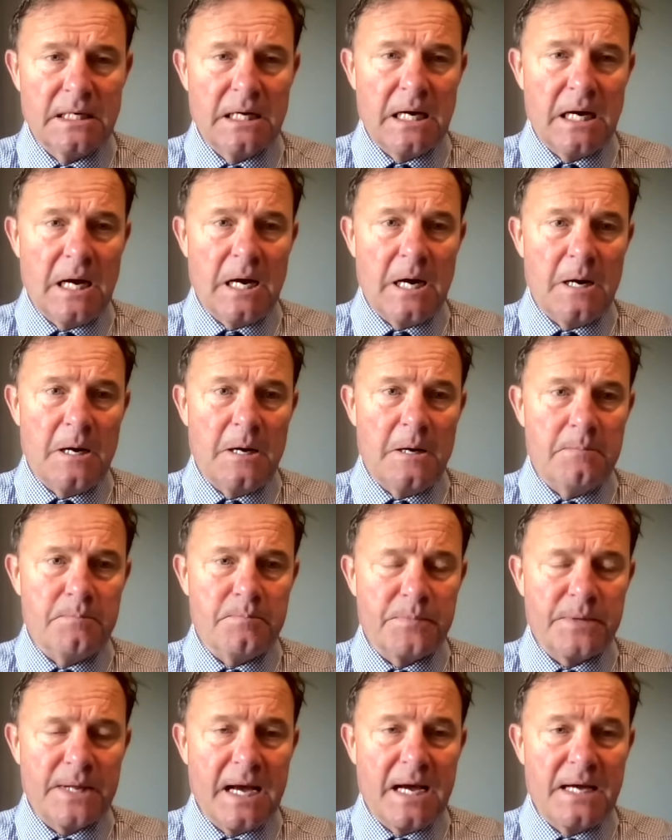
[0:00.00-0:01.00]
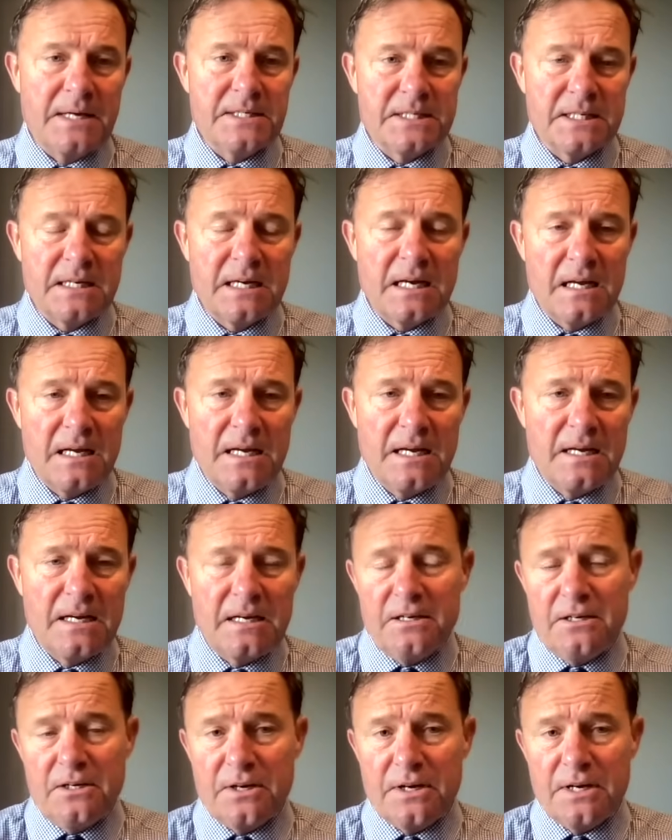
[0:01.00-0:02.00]
And,
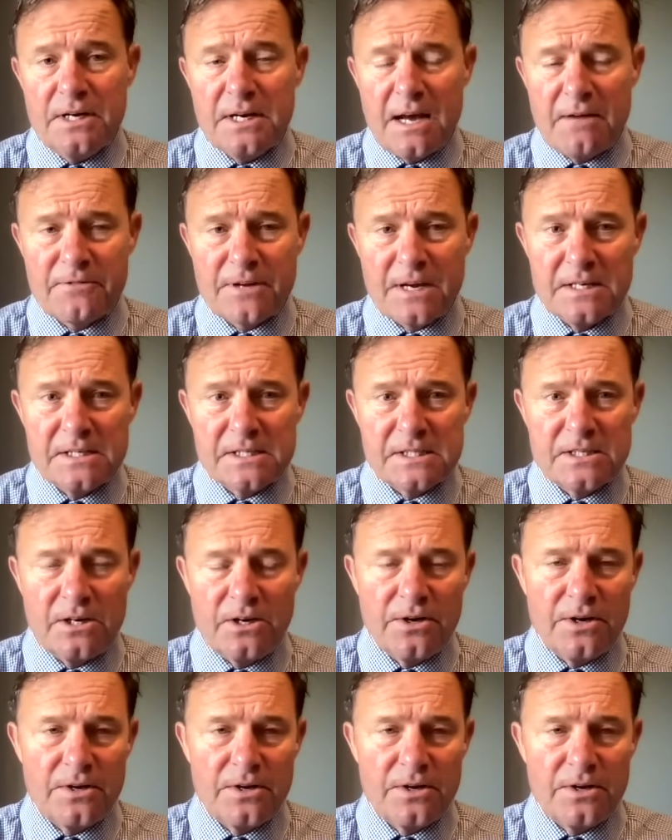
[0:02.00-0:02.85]
you know, in Afghanistan,